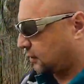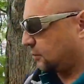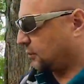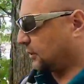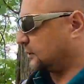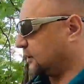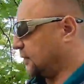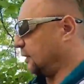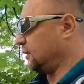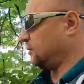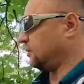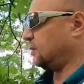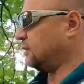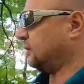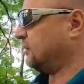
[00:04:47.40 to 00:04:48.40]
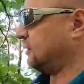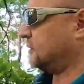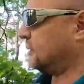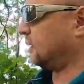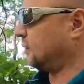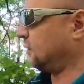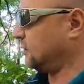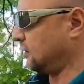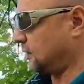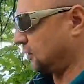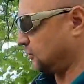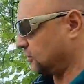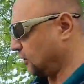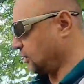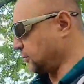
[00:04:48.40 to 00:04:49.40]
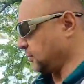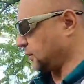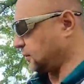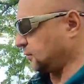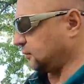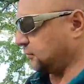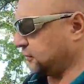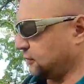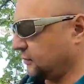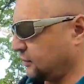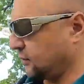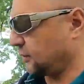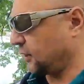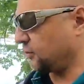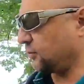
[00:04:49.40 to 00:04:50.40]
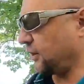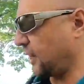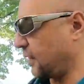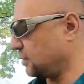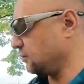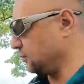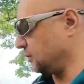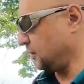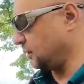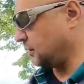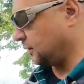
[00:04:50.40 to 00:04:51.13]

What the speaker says: But to stay on today's topic of non-reaction,